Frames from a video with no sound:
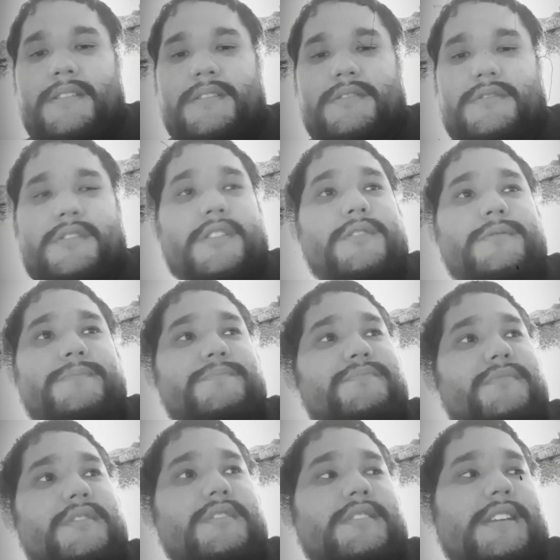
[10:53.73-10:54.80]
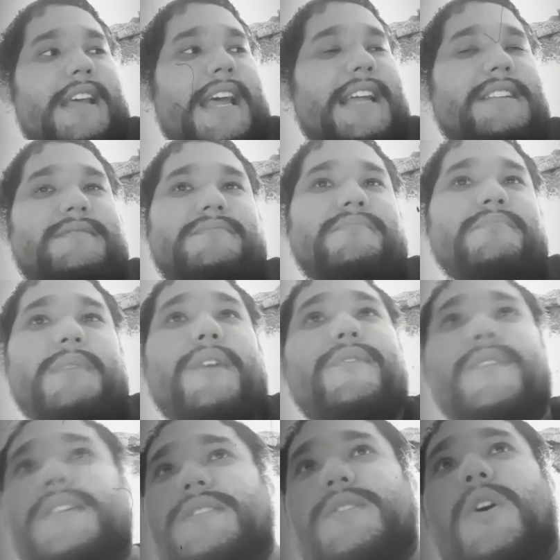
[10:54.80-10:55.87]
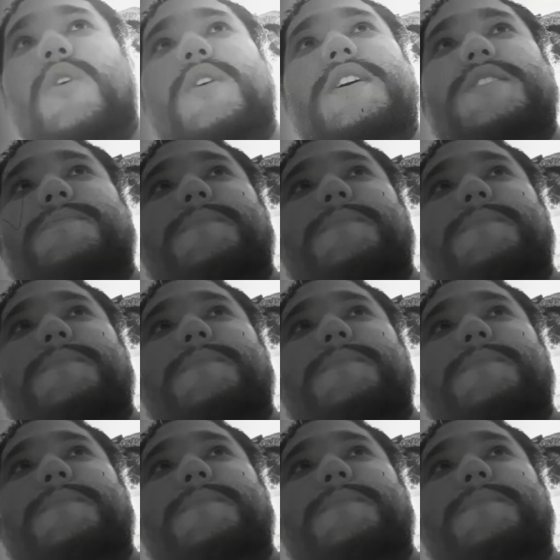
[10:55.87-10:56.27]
You know? And my friends always